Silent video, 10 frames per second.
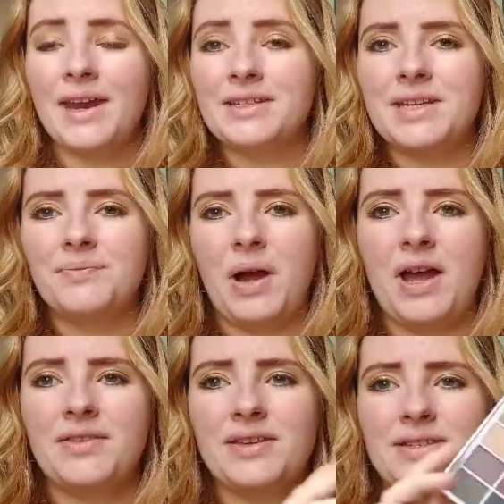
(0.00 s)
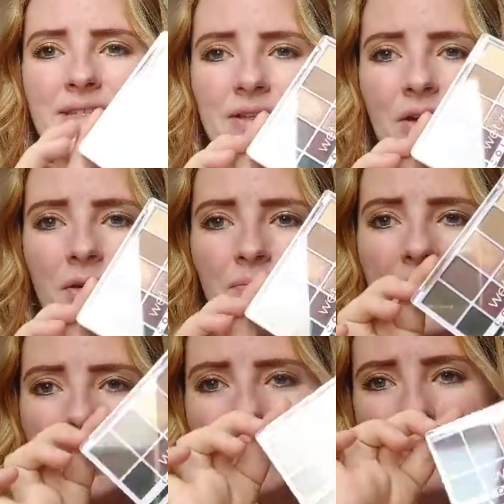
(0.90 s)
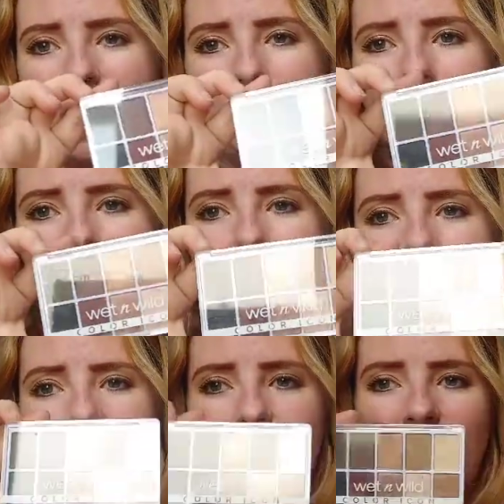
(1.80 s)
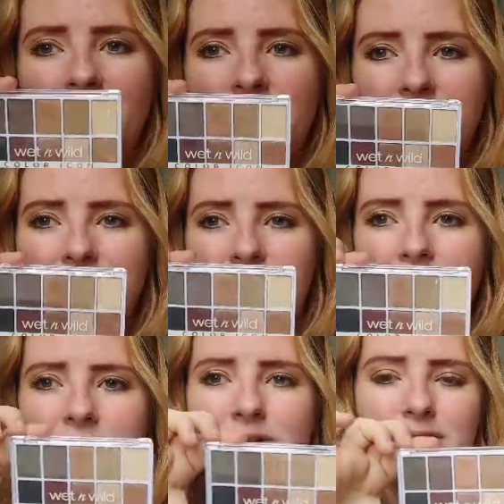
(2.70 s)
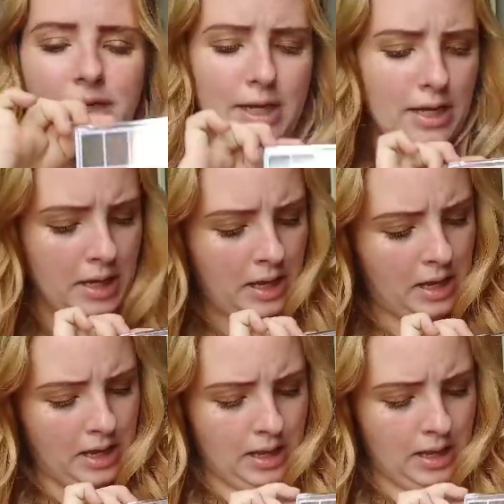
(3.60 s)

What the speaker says: And I did buy this little makeup palette because I liked the colors in it.